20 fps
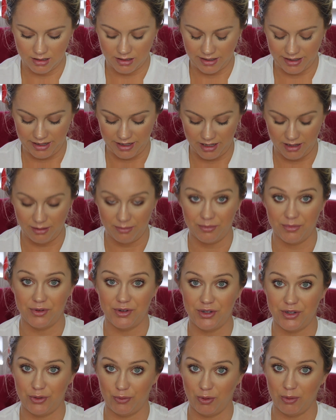Okay,
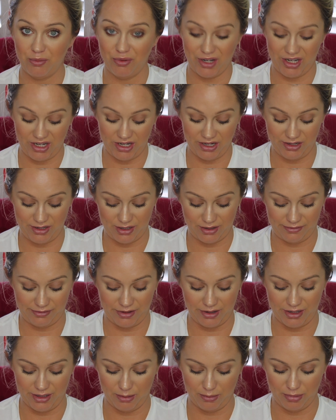I'm doing pretty good so
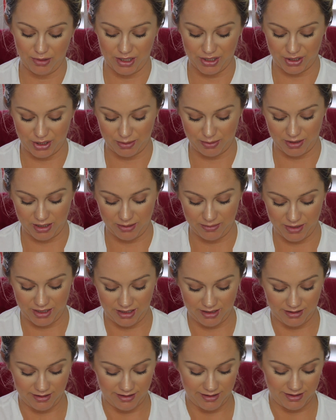far in the blush
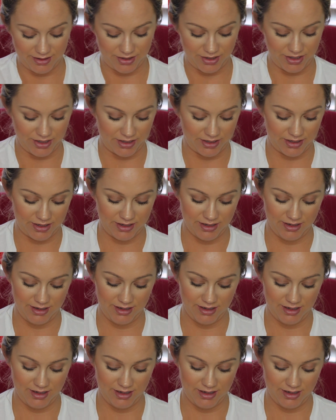department. Let's just...